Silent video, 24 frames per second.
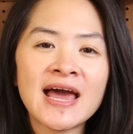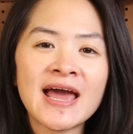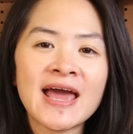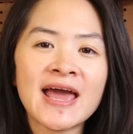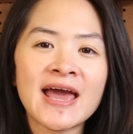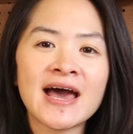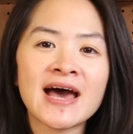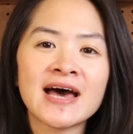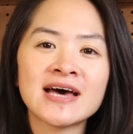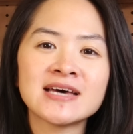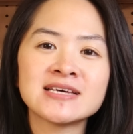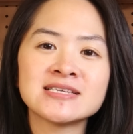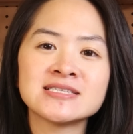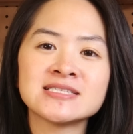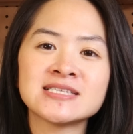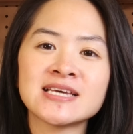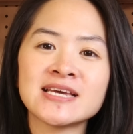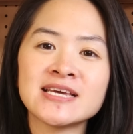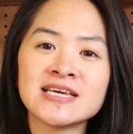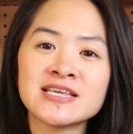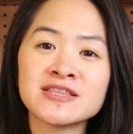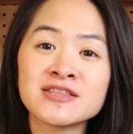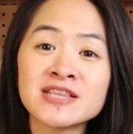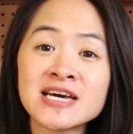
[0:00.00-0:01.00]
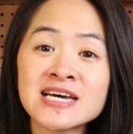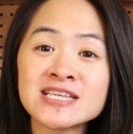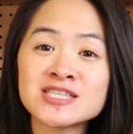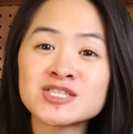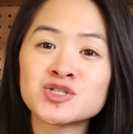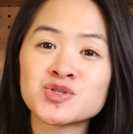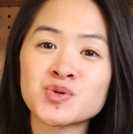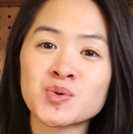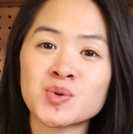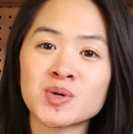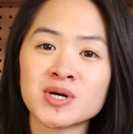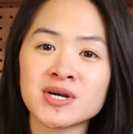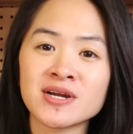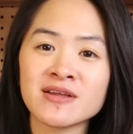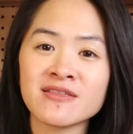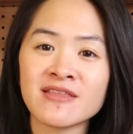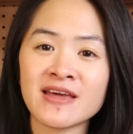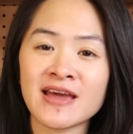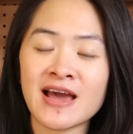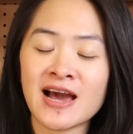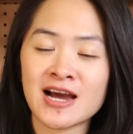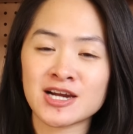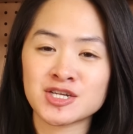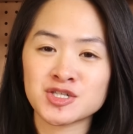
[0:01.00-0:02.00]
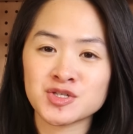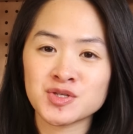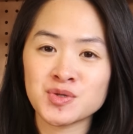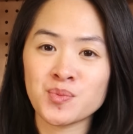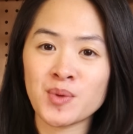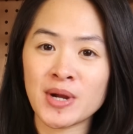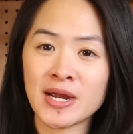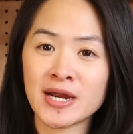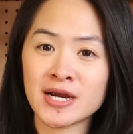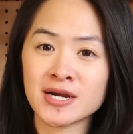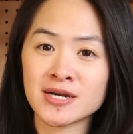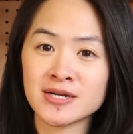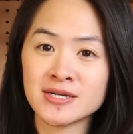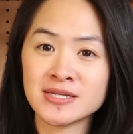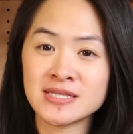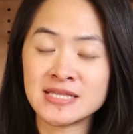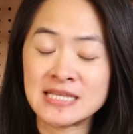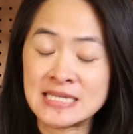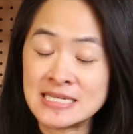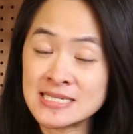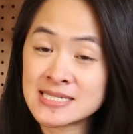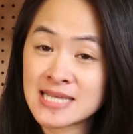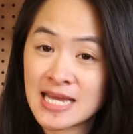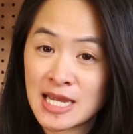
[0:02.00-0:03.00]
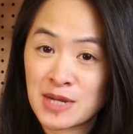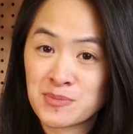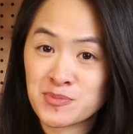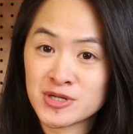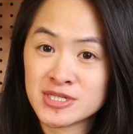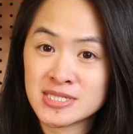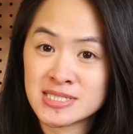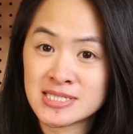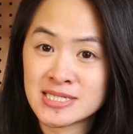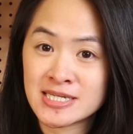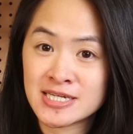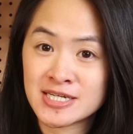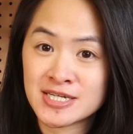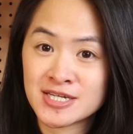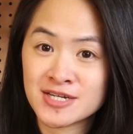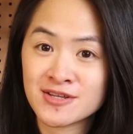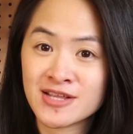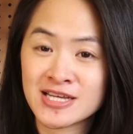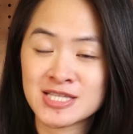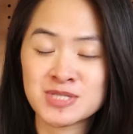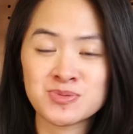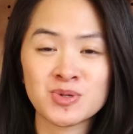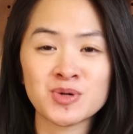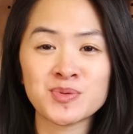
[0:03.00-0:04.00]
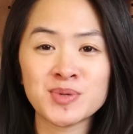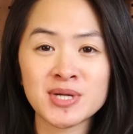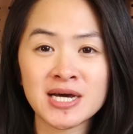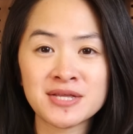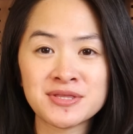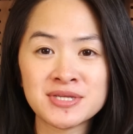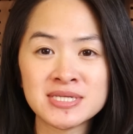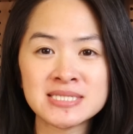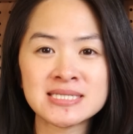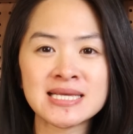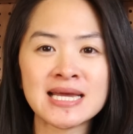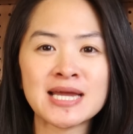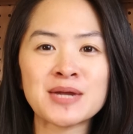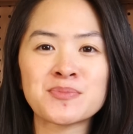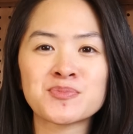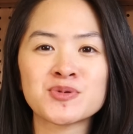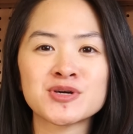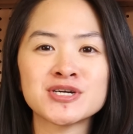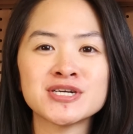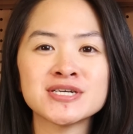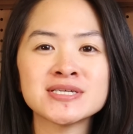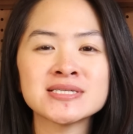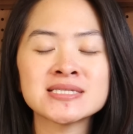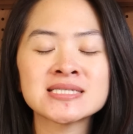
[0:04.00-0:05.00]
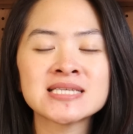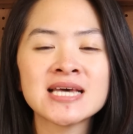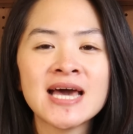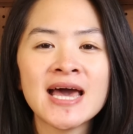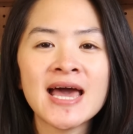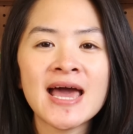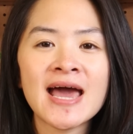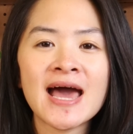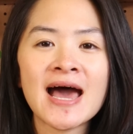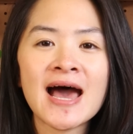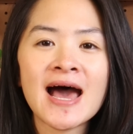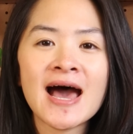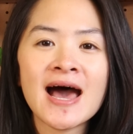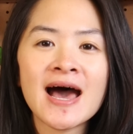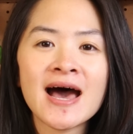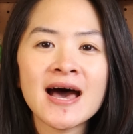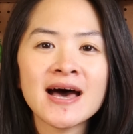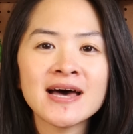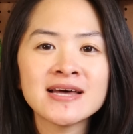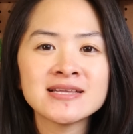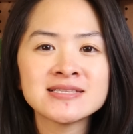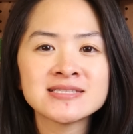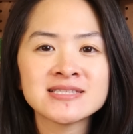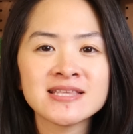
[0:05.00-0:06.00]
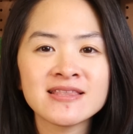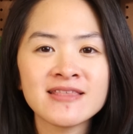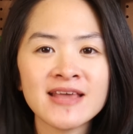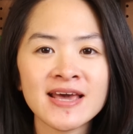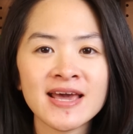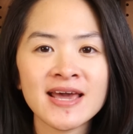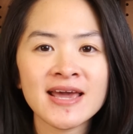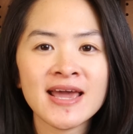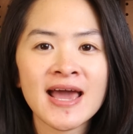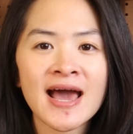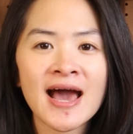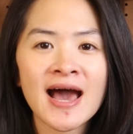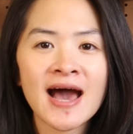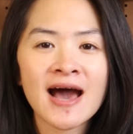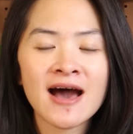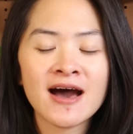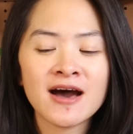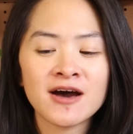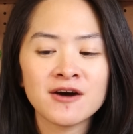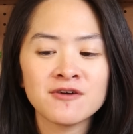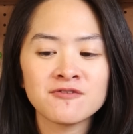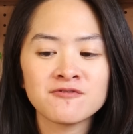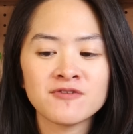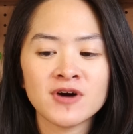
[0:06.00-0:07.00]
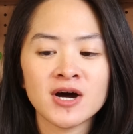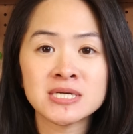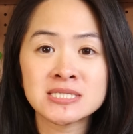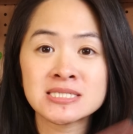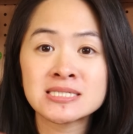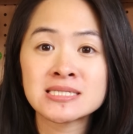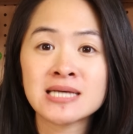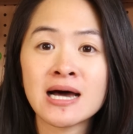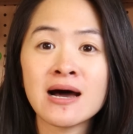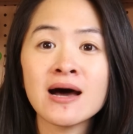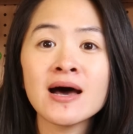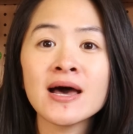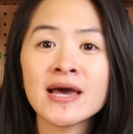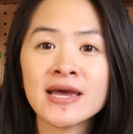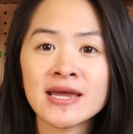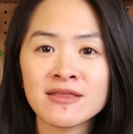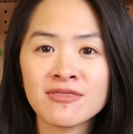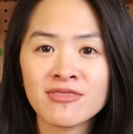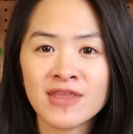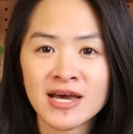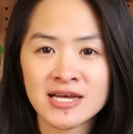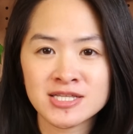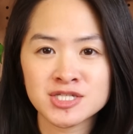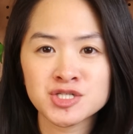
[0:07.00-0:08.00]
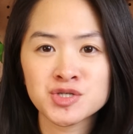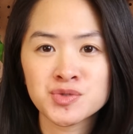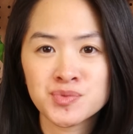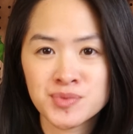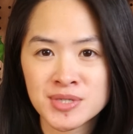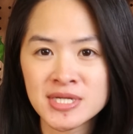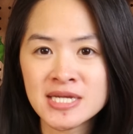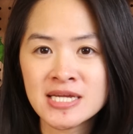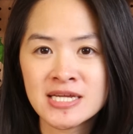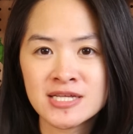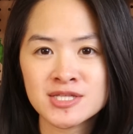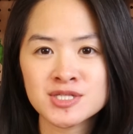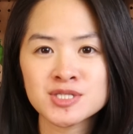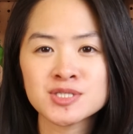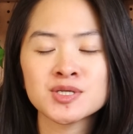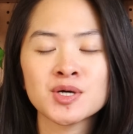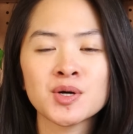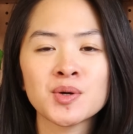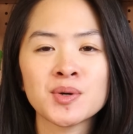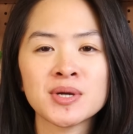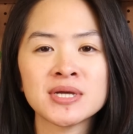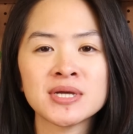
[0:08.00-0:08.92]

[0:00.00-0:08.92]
and in that store they actually wear these aprons here. That's where we got these aprons, and they have a sign that's green. So